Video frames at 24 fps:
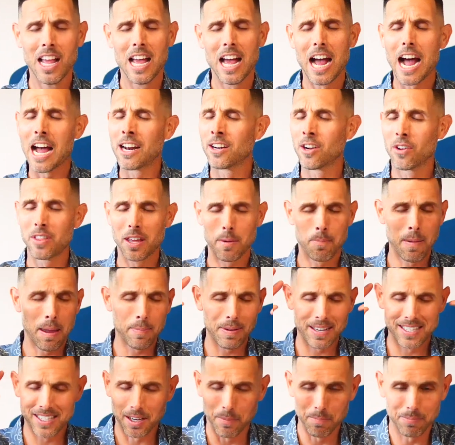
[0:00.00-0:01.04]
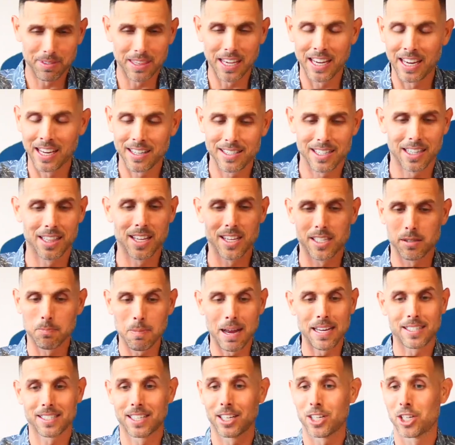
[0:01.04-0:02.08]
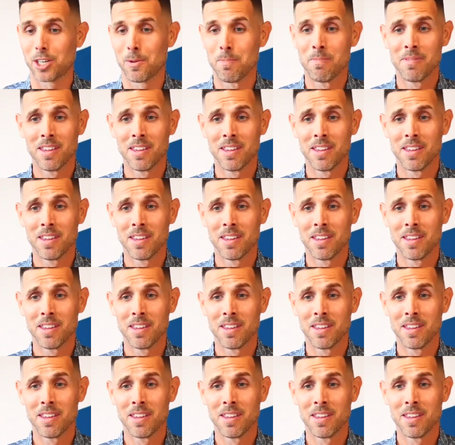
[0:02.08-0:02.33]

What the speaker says: I know that maybe some things in this message